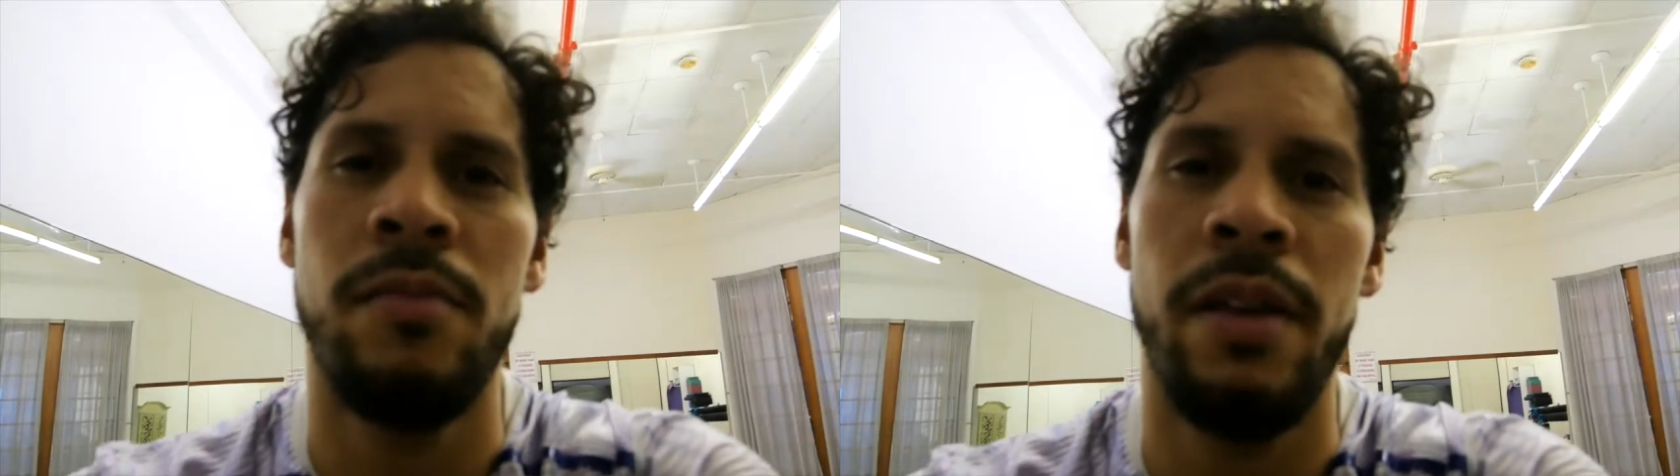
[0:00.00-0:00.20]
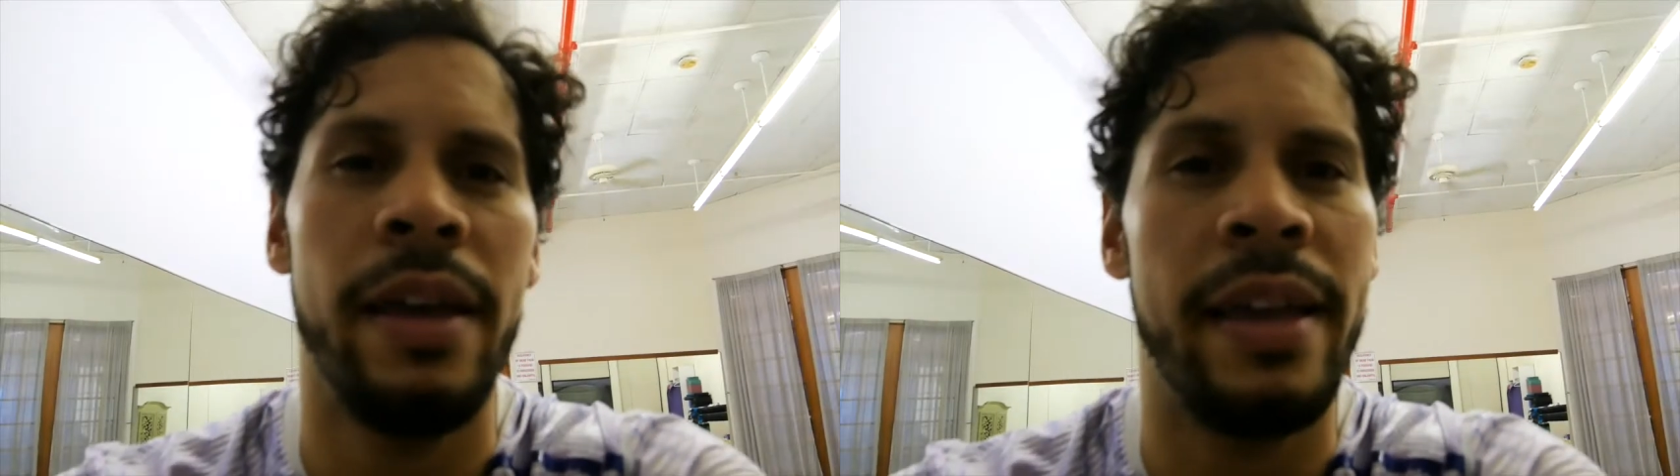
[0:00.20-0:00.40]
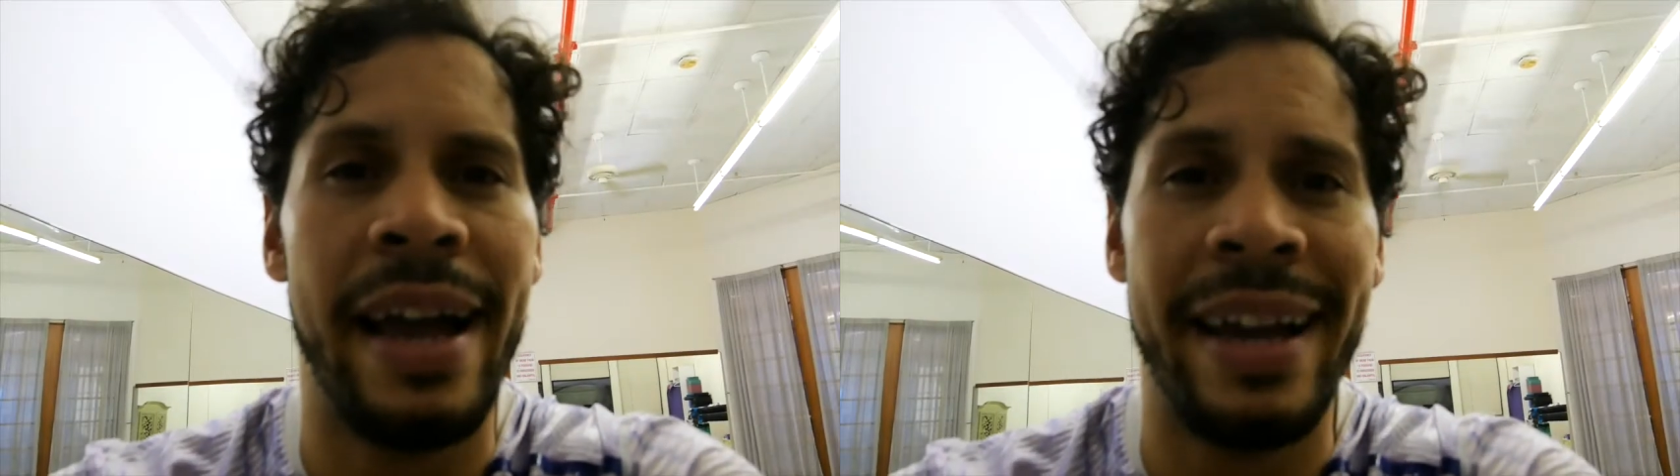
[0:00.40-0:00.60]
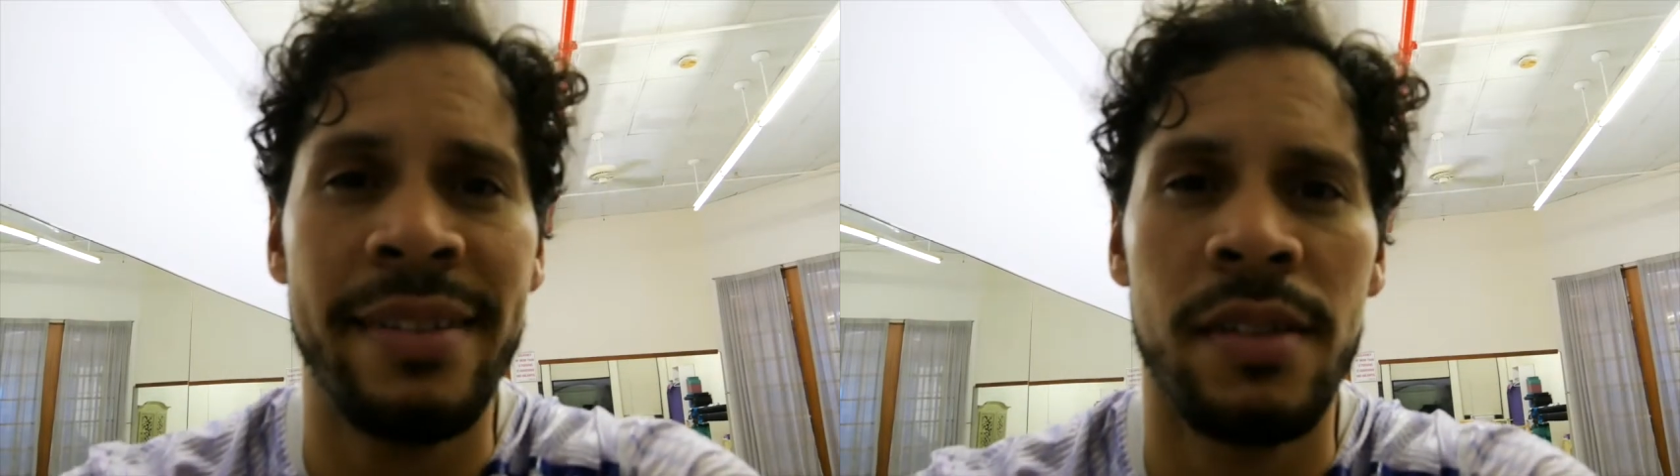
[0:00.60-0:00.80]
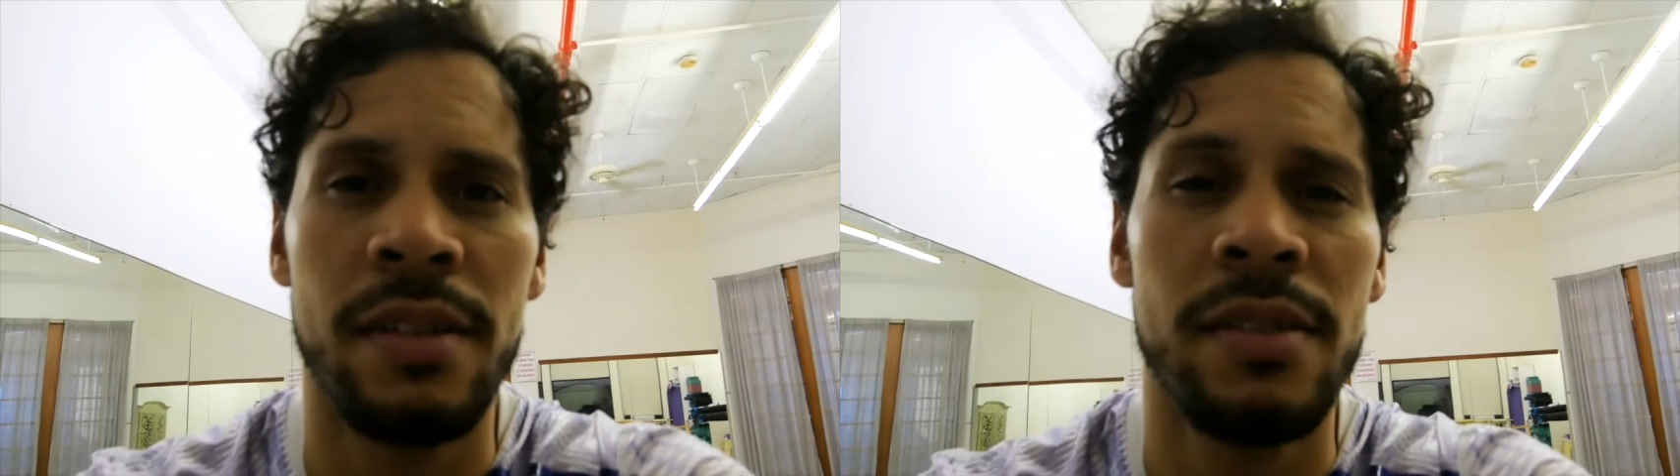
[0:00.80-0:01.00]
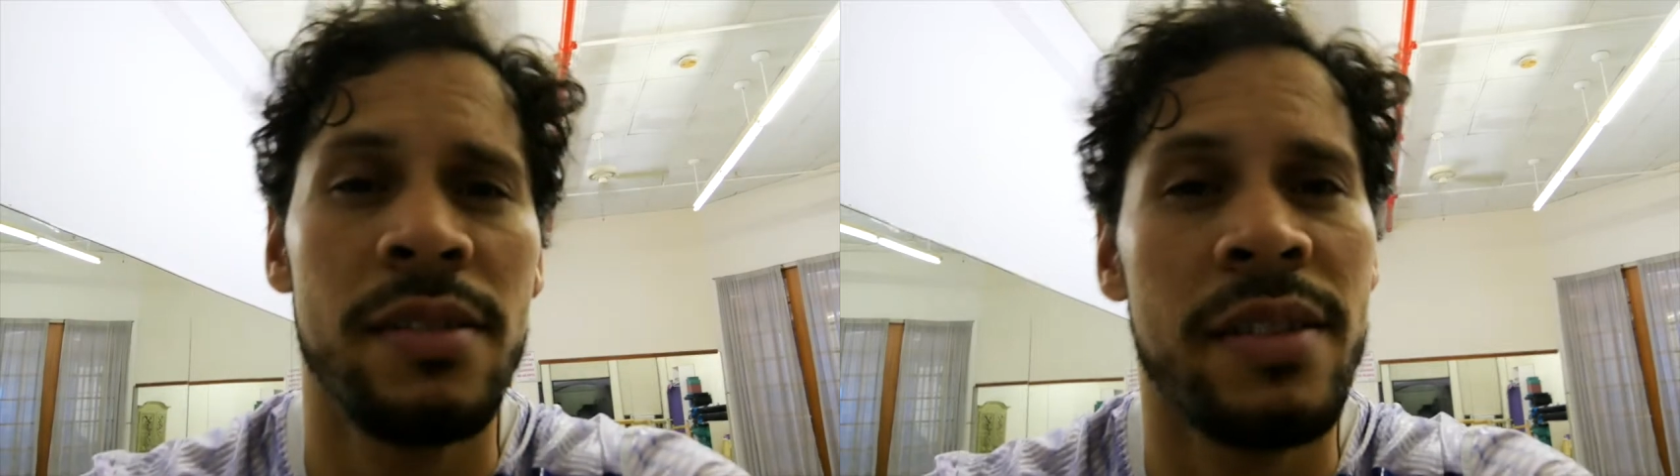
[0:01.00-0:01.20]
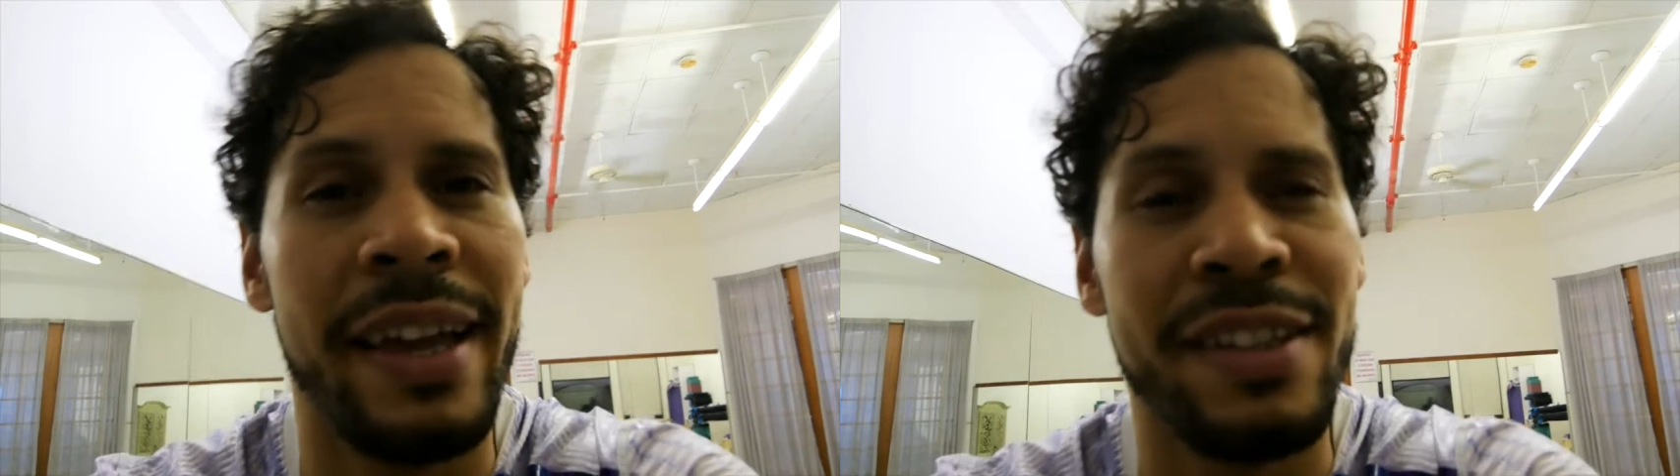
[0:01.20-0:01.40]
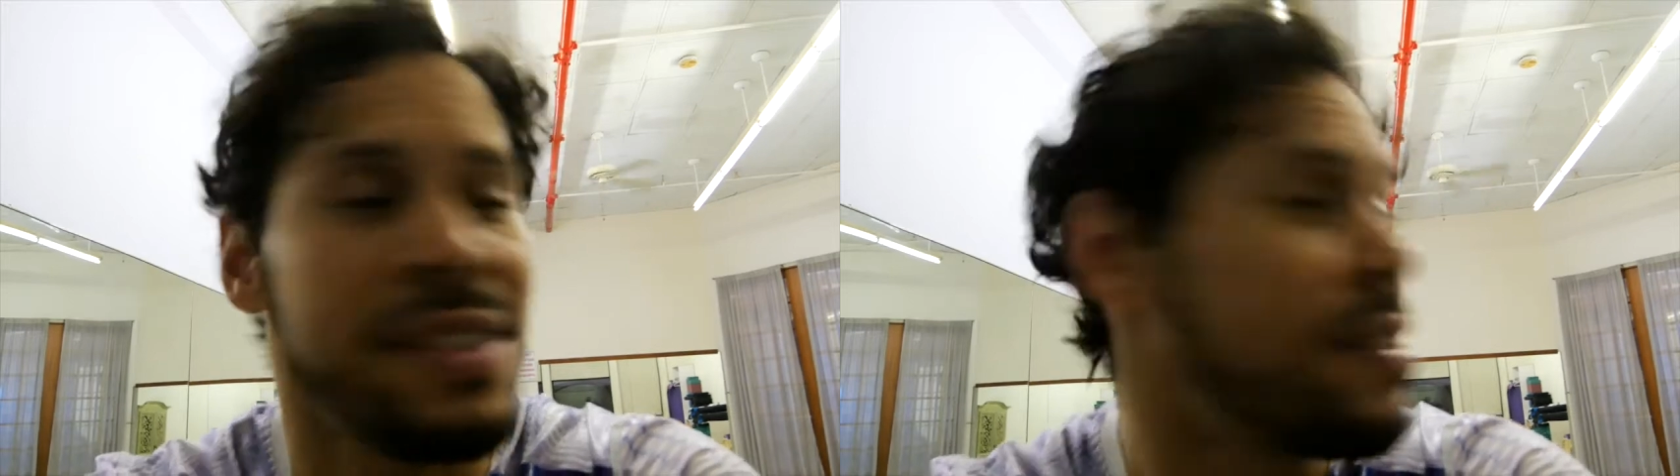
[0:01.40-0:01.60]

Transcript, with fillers: Hey guys, side,